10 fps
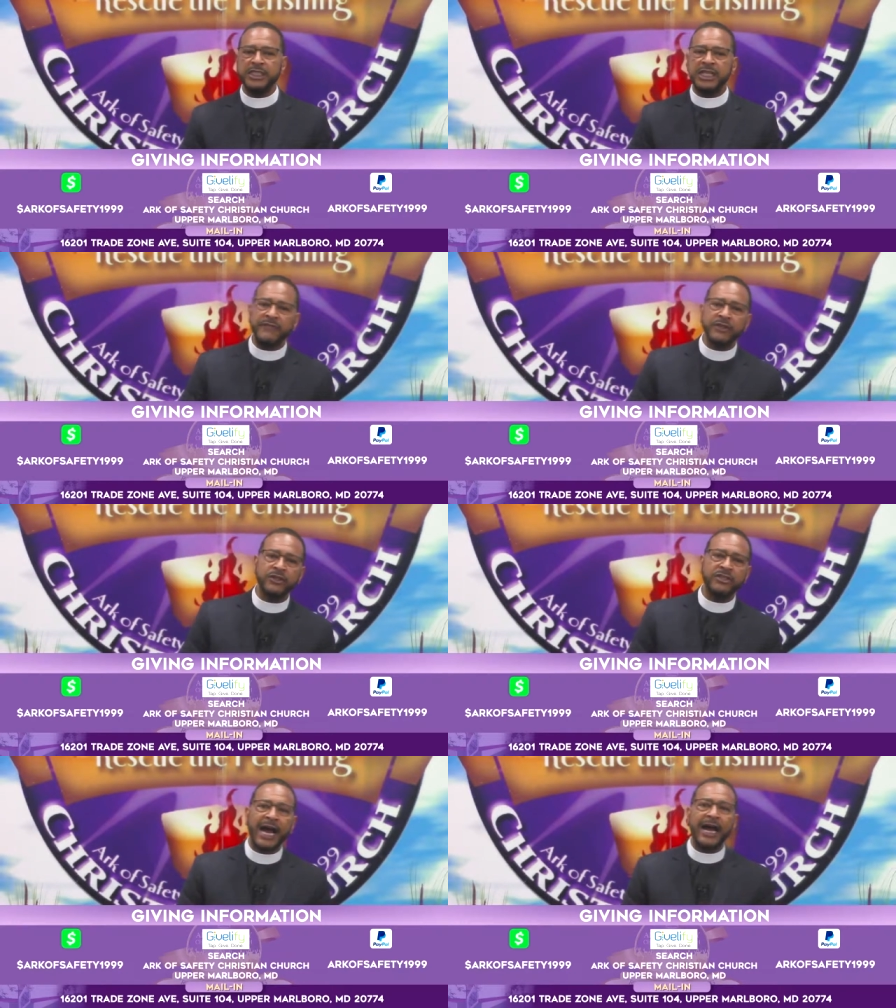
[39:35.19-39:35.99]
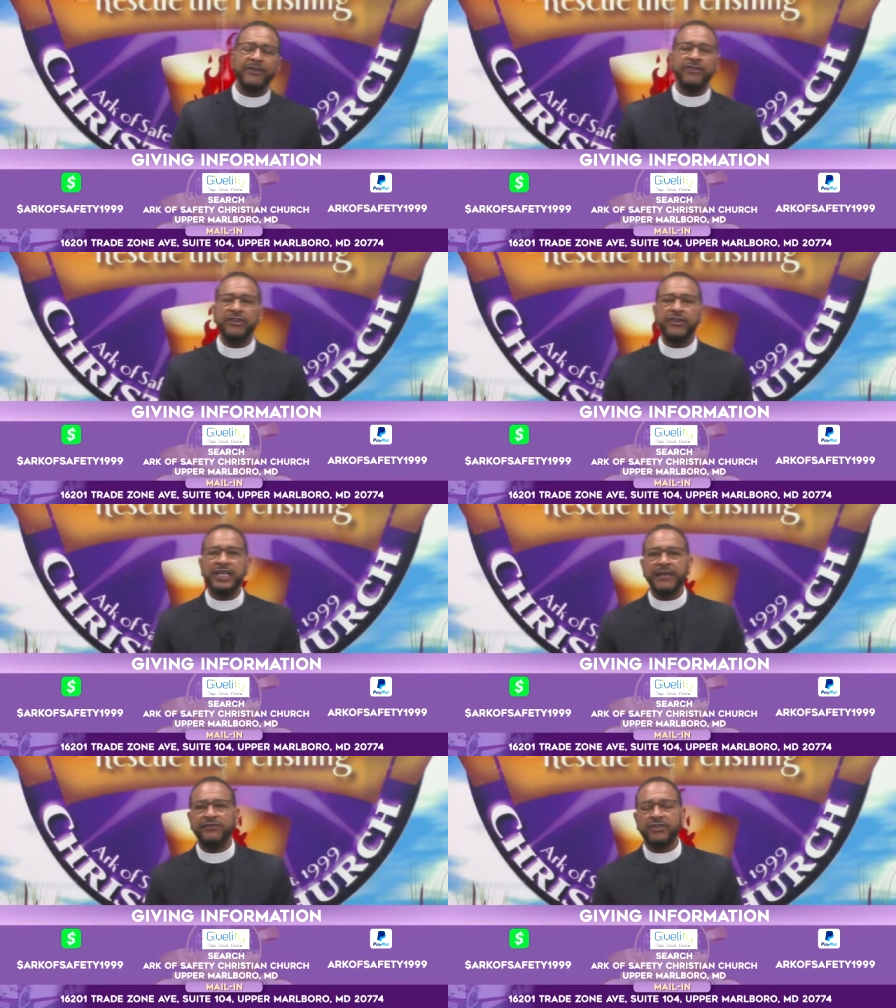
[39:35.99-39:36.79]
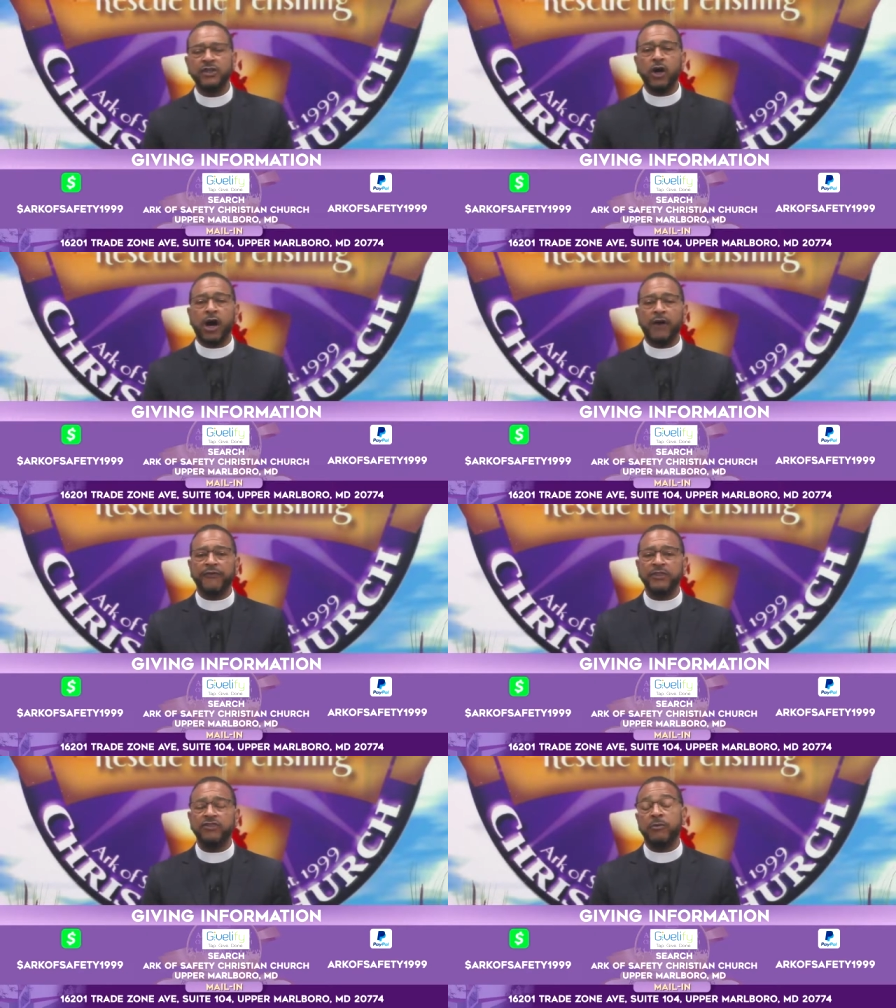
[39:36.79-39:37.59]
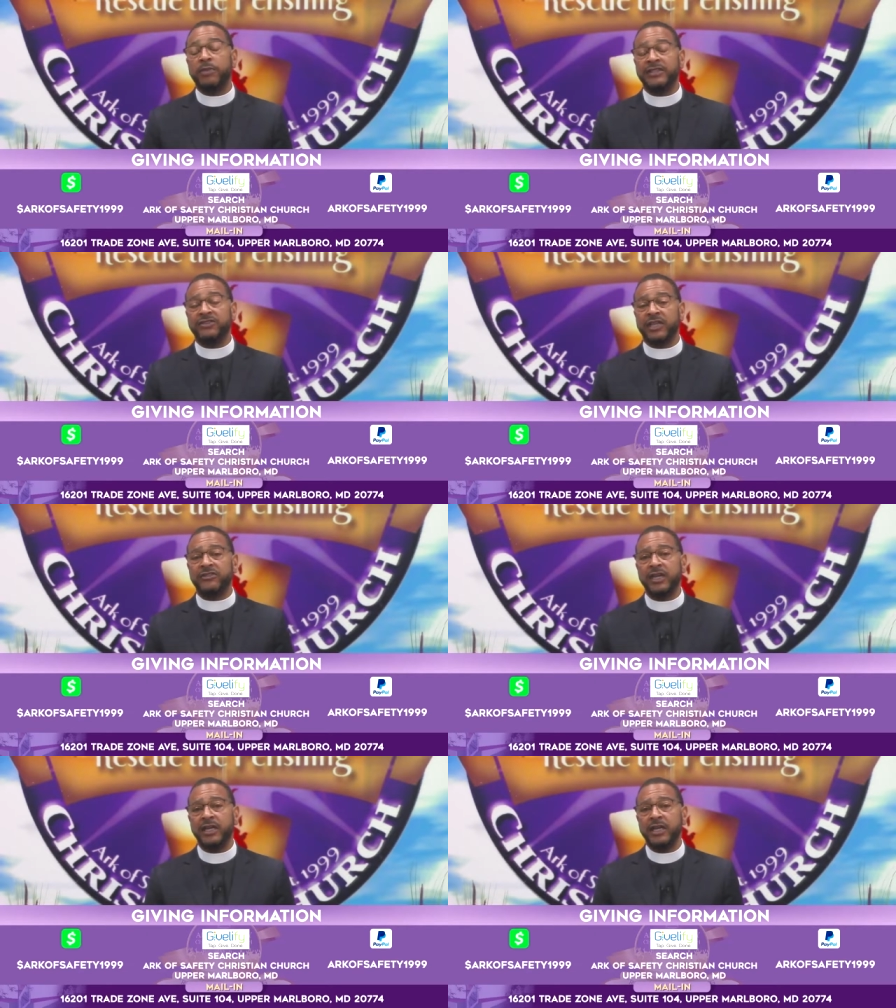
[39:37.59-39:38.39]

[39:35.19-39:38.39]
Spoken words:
giving your tithes and your gifts and your offerings to bless us.